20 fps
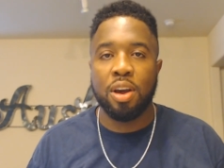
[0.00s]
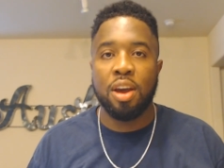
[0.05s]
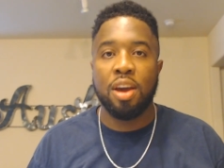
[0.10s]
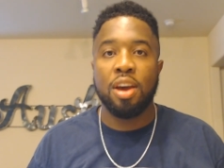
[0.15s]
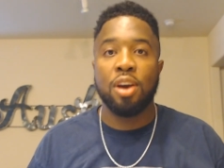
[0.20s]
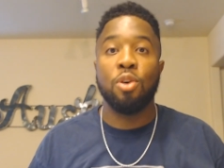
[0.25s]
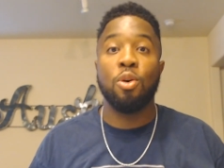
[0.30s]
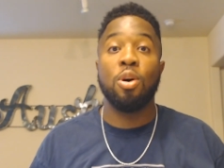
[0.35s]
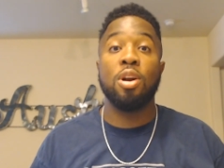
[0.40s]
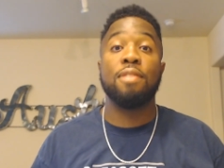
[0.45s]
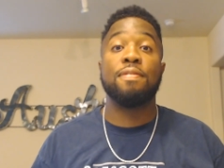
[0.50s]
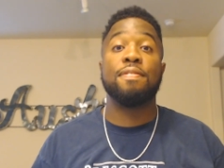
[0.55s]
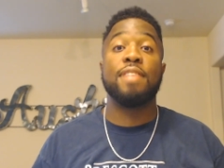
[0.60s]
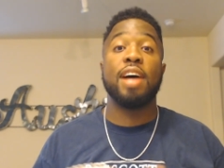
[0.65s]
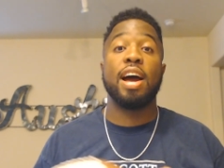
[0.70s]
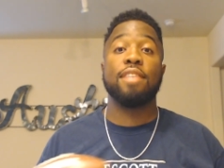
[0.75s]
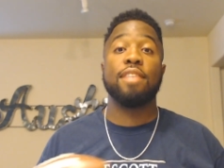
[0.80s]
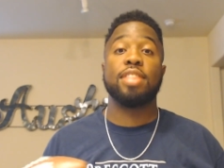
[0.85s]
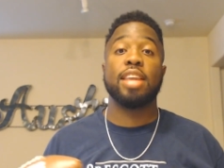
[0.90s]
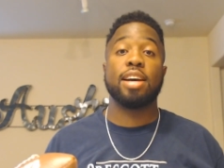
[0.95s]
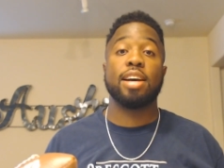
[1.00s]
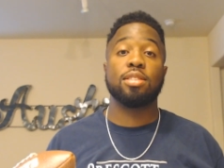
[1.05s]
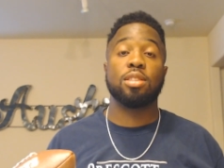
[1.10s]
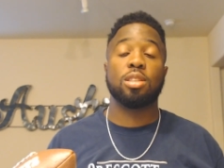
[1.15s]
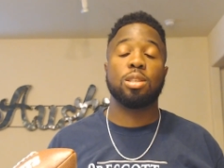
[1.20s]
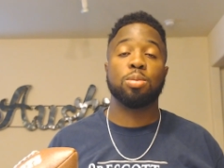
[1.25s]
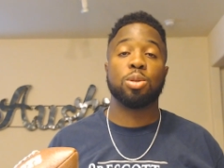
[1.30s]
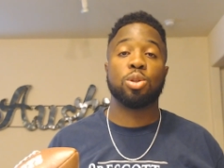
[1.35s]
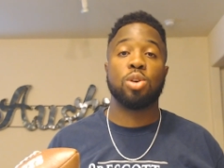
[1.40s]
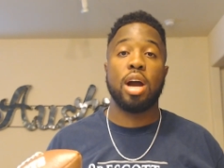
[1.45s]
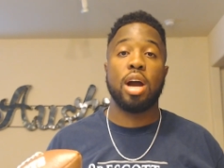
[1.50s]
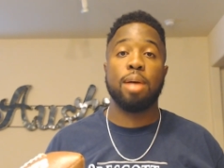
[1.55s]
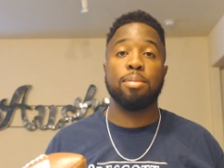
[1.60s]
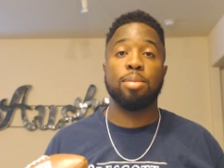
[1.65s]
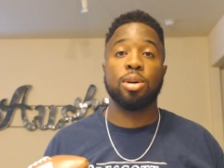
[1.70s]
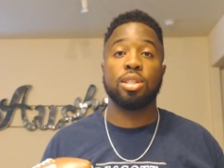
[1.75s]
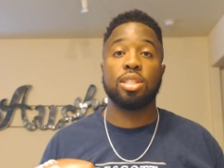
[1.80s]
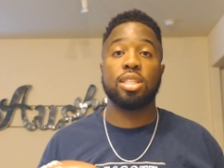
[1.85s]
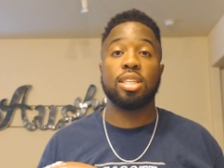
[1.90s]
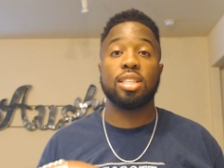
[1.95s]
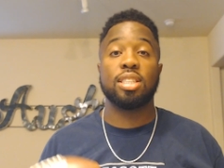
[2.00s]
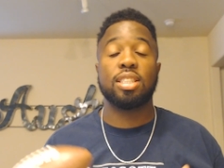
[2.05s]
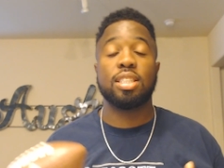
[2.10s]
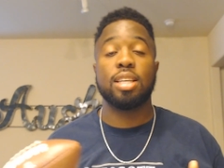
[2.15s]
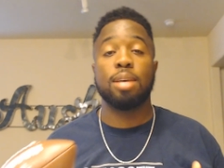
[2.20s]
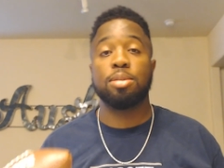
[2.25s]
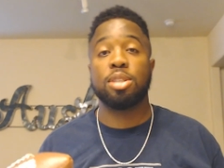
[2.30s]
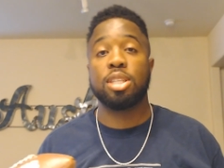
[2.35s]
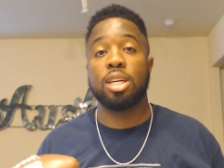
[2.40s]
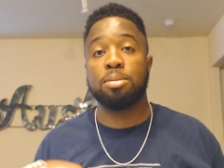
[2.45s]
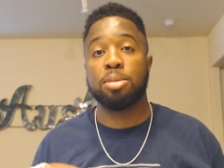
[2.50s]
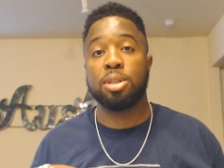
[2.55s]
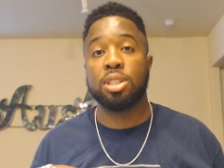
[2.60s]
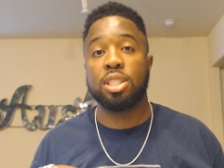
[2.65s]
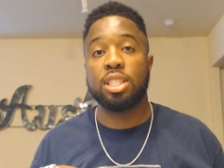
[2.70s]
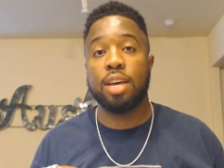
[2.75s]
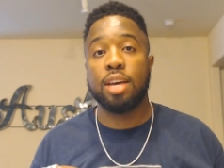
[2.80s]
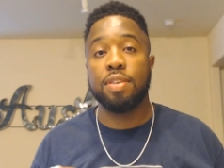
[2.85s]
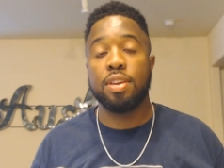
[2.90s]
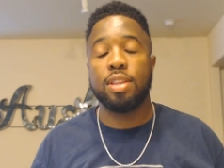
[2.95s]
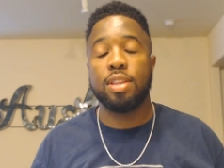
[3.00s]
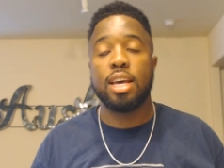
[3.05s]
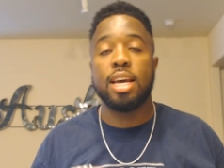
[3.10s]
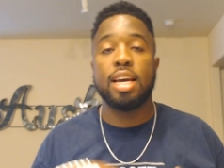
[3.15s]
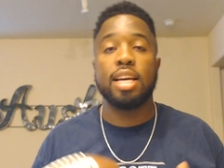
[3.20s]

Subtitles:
Going to 5,000 subscribers, September 7th,